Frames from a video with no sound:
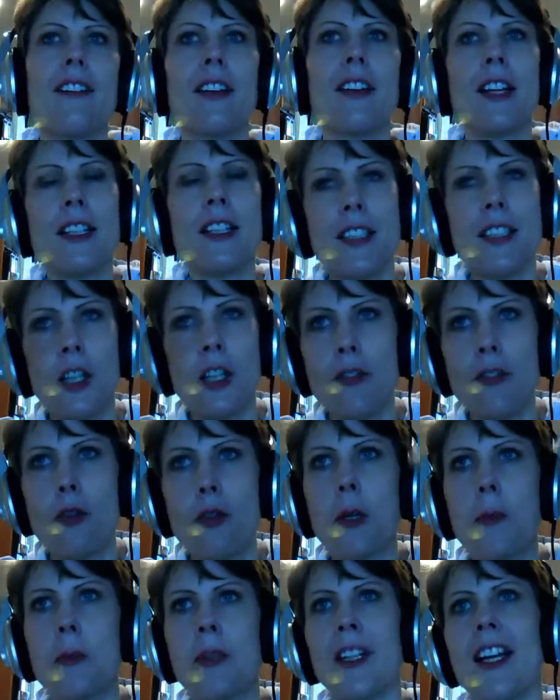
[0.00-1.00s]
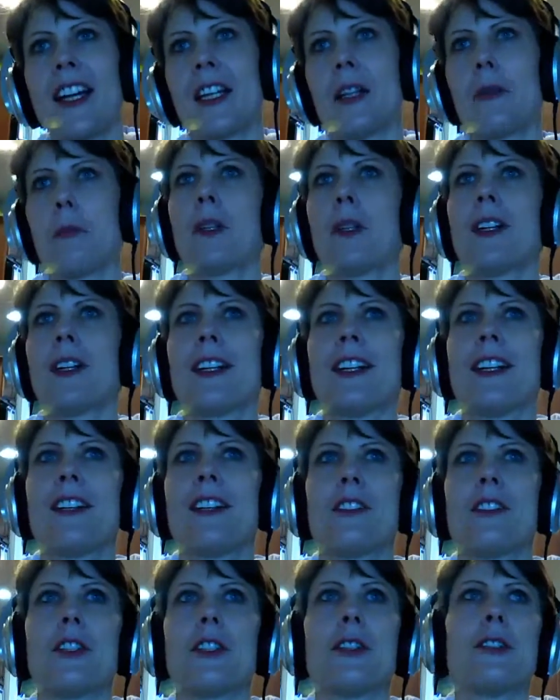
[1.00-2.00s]
is there a formula I can plug it
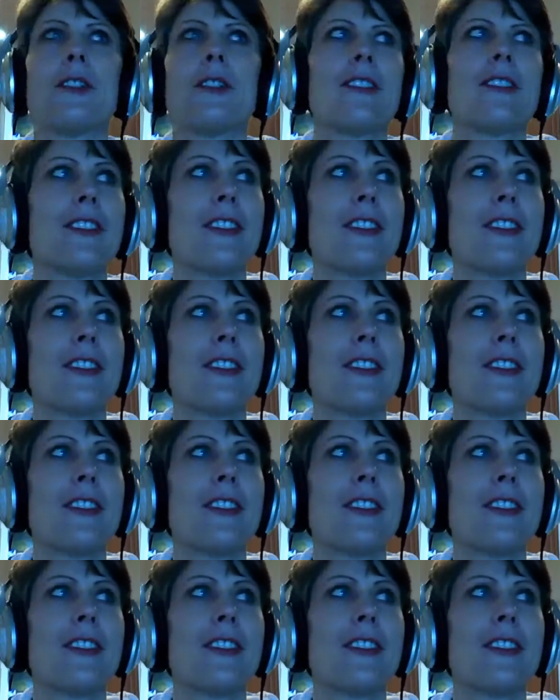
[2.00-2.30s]
into?